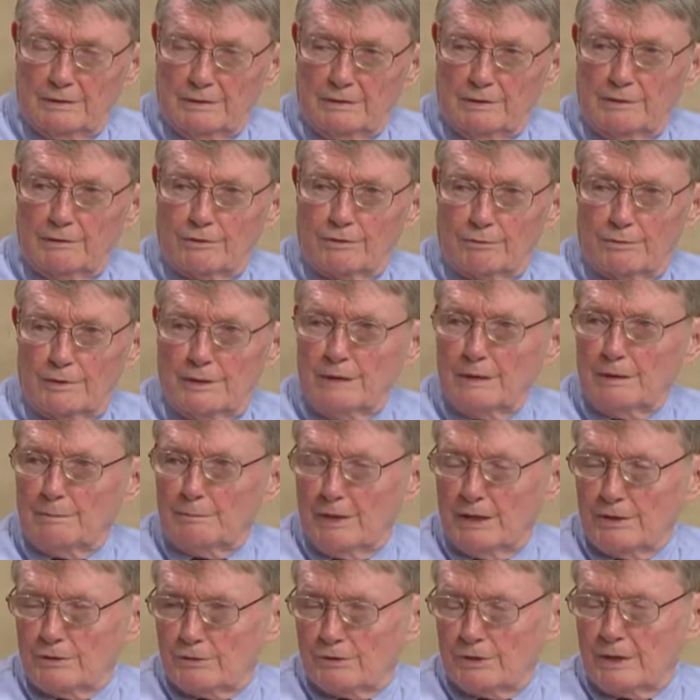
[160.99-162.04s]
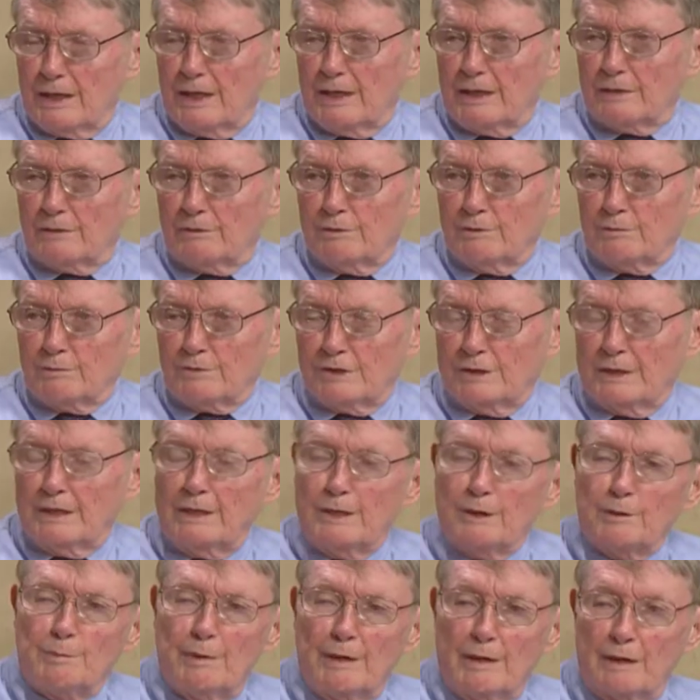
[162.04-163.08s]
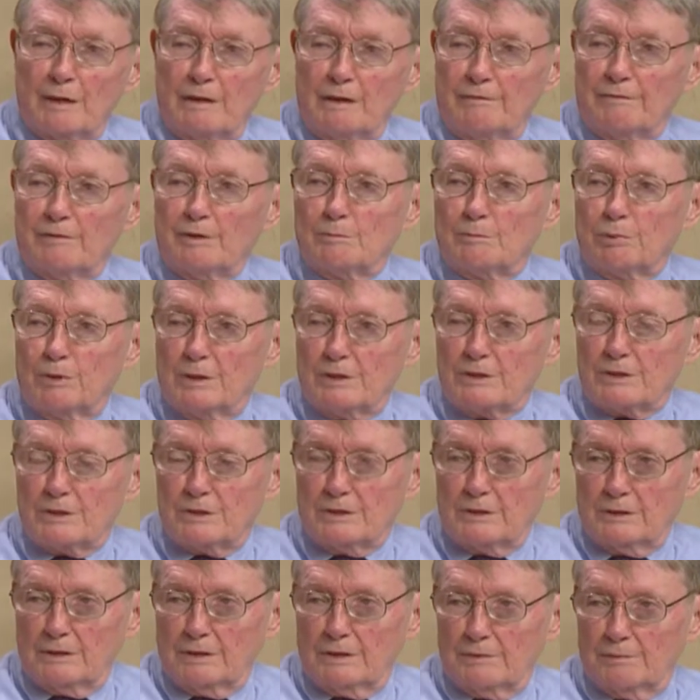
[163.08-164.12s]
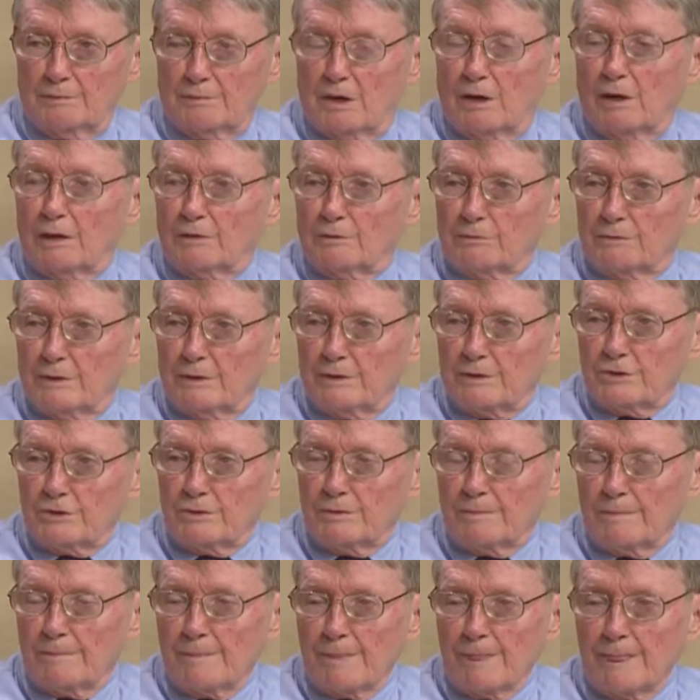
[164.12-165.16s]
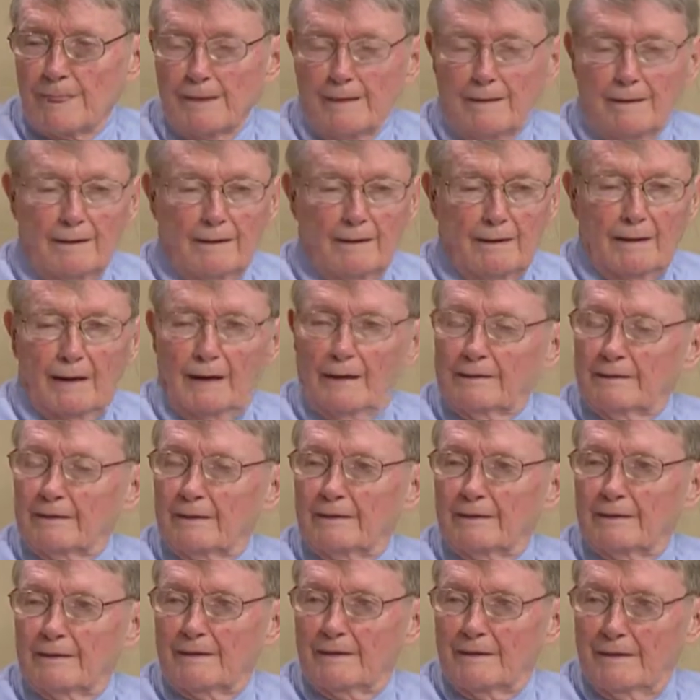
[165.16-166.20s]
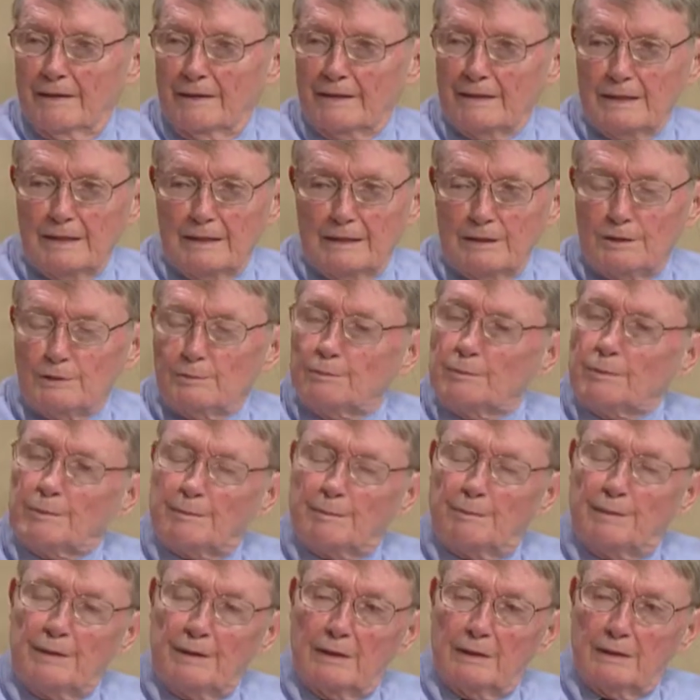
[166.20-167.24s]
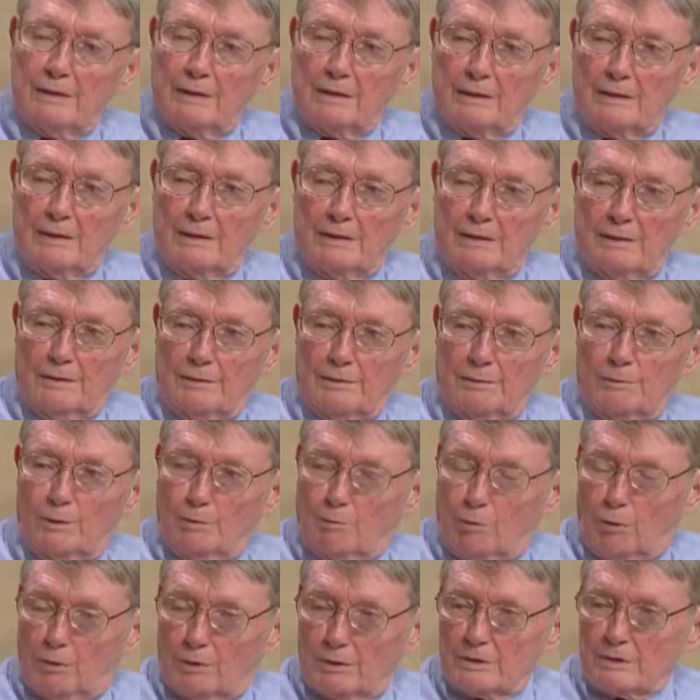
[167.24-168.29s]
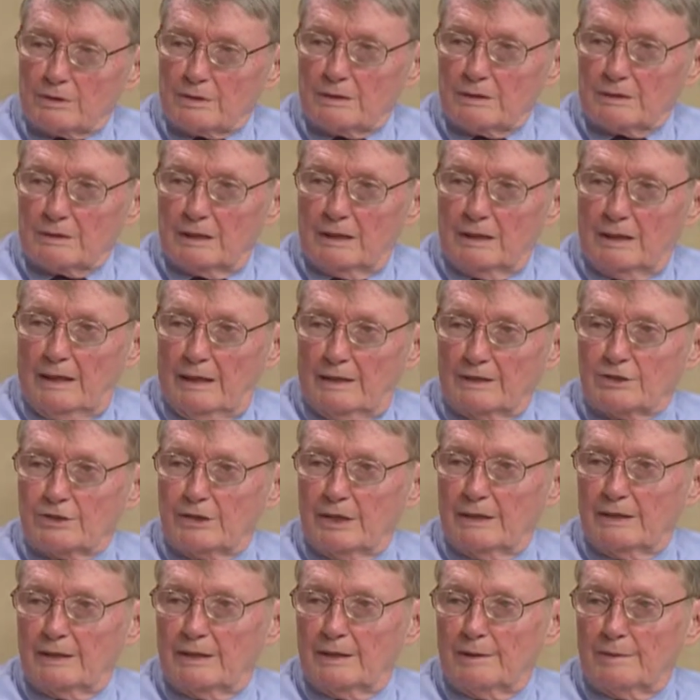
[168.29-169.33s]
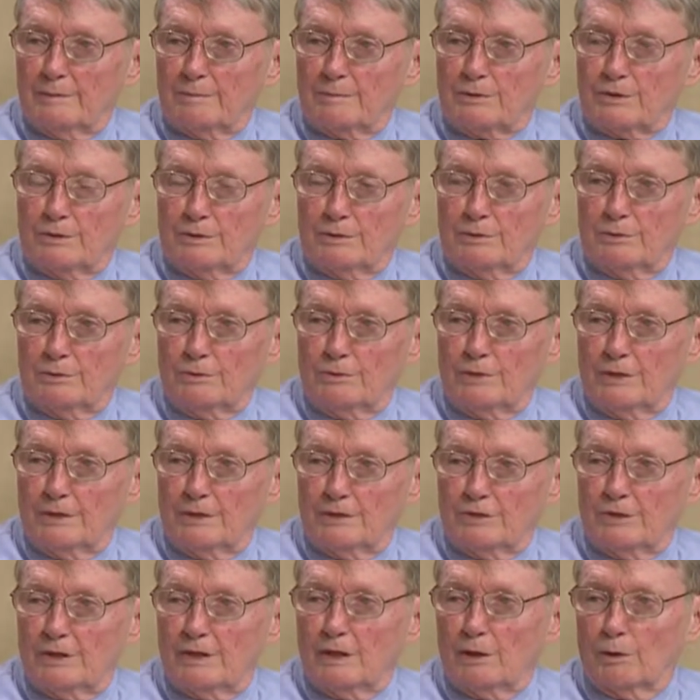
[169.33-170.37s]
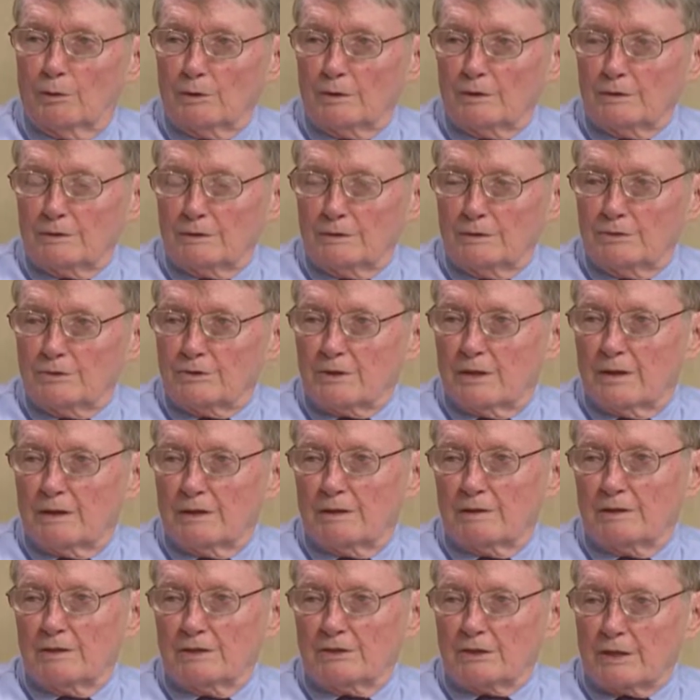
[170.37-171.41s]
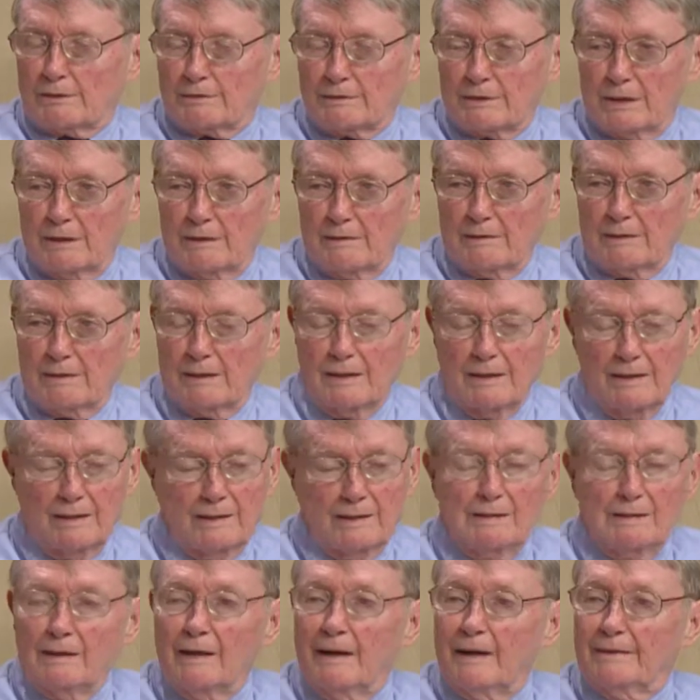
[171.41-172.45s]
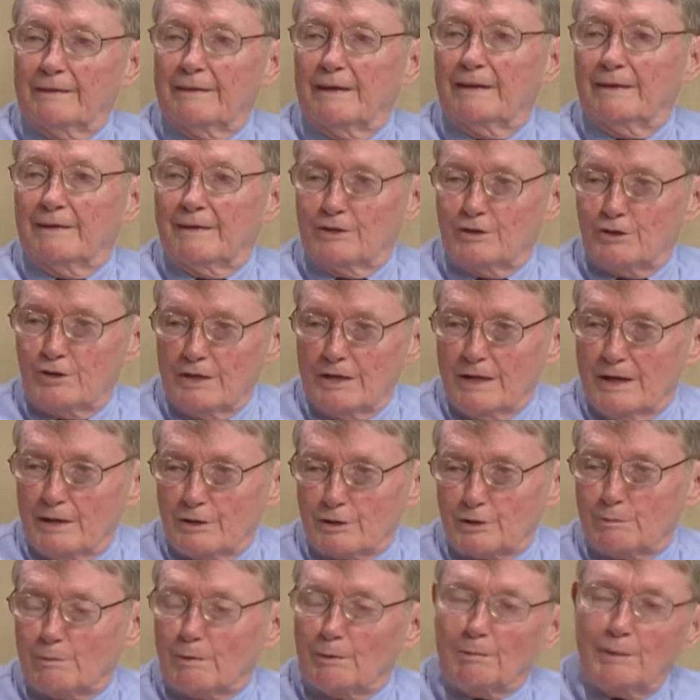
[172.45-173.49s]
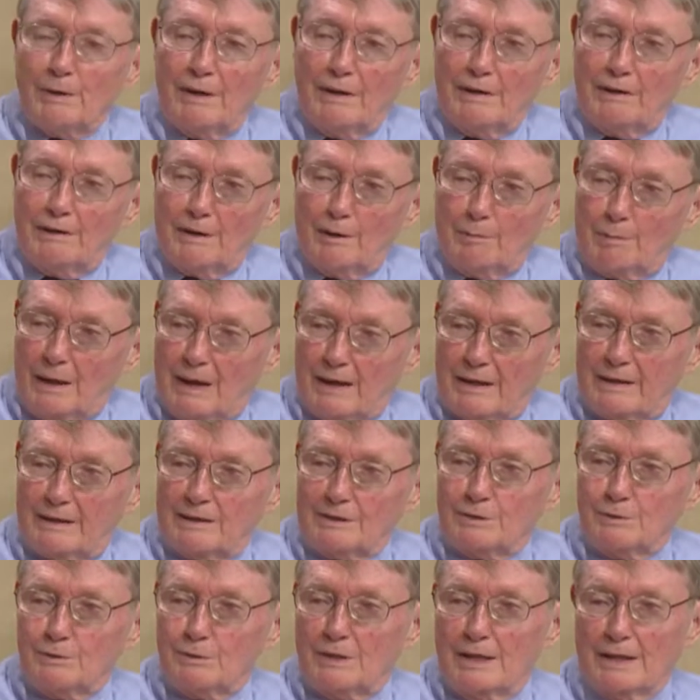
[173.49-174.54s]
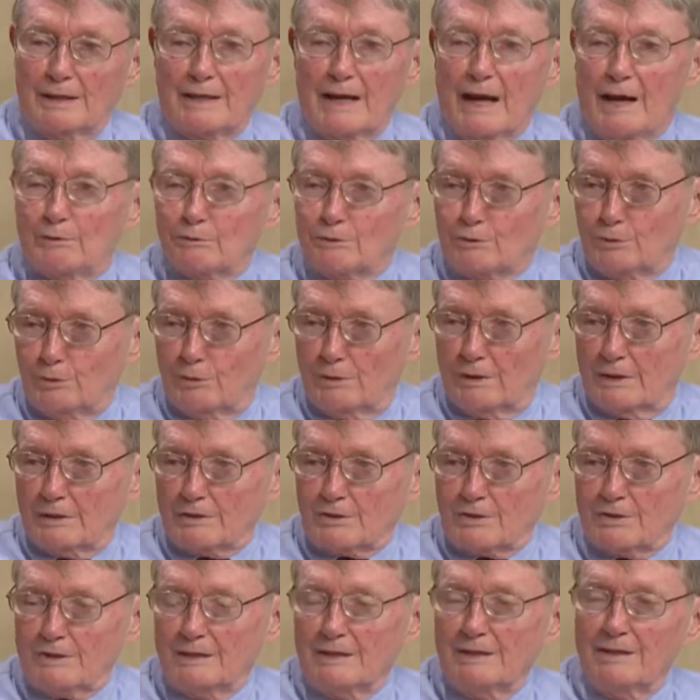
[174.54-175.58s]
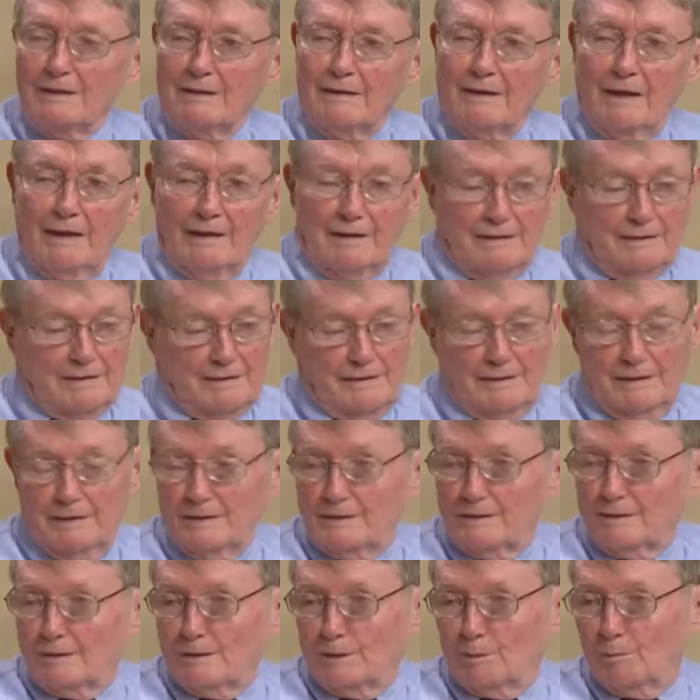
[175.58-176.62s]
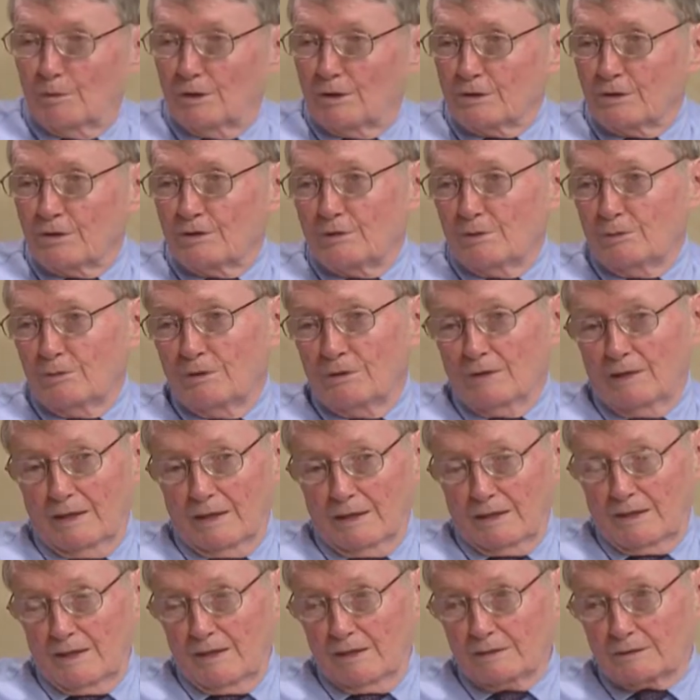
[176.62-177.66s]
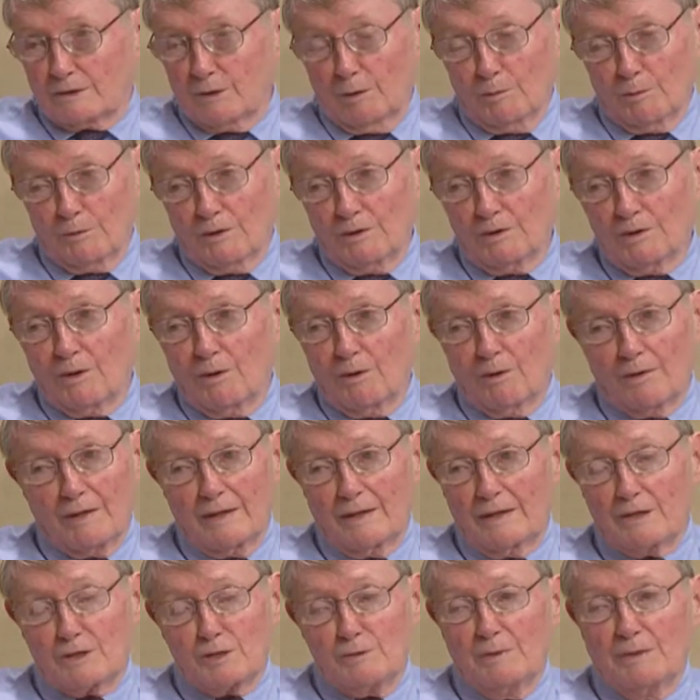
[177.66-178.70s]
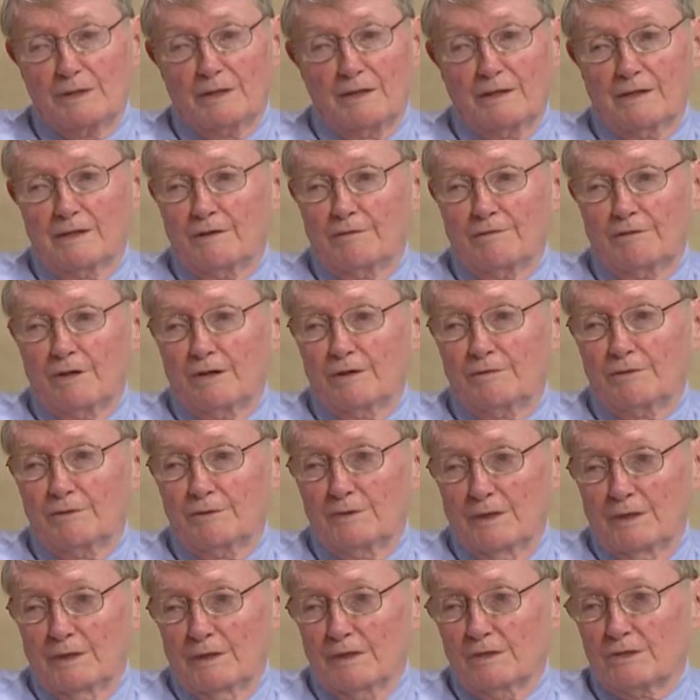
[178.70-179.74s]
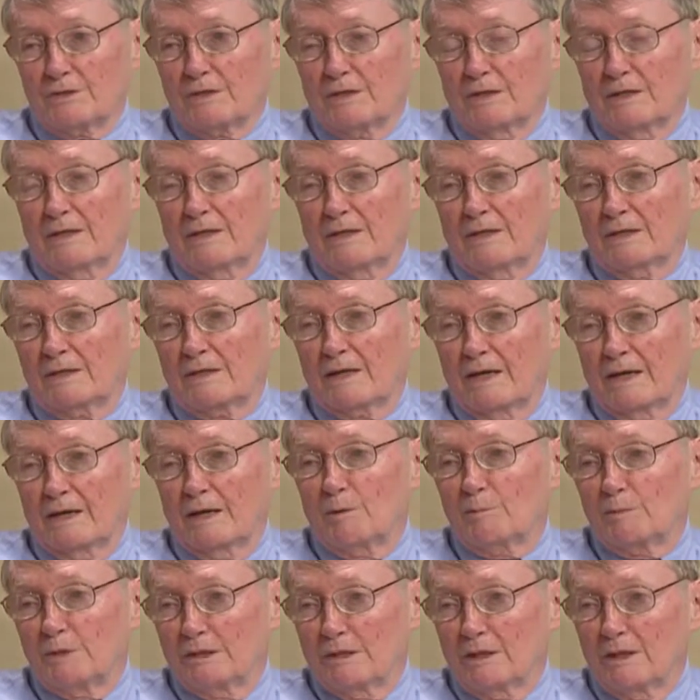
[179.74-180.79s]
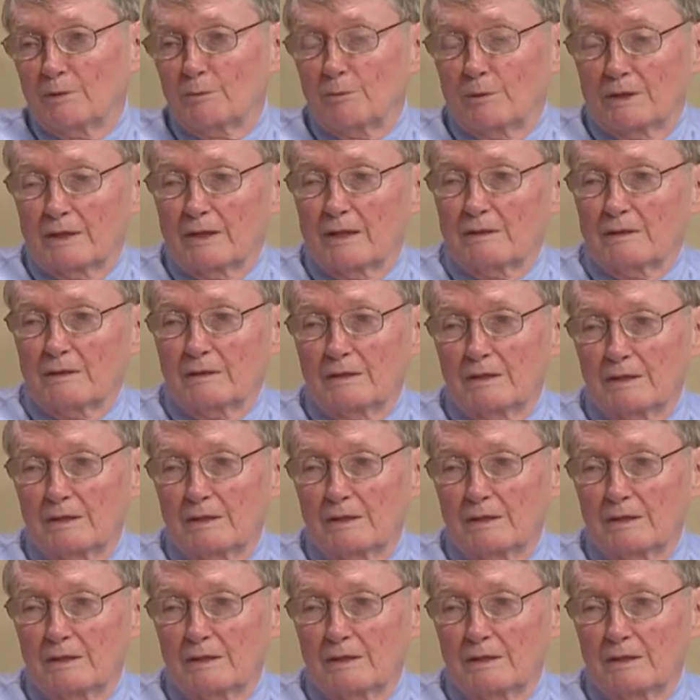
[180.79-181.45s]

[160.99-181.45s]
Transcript: the three major dining rooms, and independent living plus um, Garden Ridge. And then they need to prepare uh, reports and send them to uh, Jenny Oler, who's our secretary and then she has to prepare a packet to get out to us. And in a month like October, all that has to be done in a very few days, and it cannot be done without